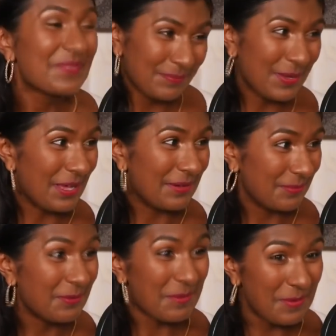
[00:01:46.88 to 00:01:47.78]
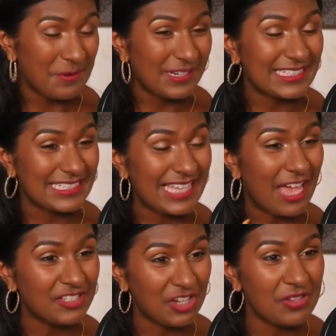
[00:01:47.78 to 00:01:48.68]
But what my point is that
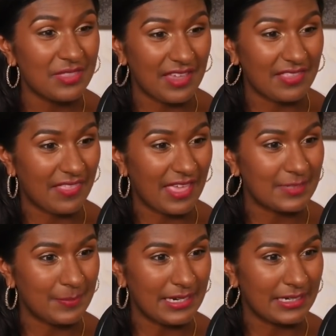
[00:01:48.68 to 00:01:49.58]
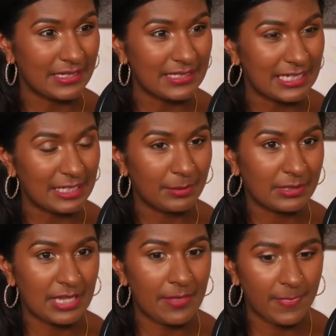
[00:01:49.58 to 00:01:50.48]
I don't think that that's being considered,
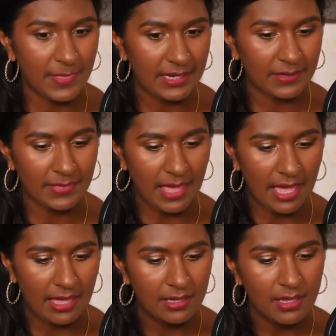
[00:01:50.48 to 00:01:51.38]
because I think that,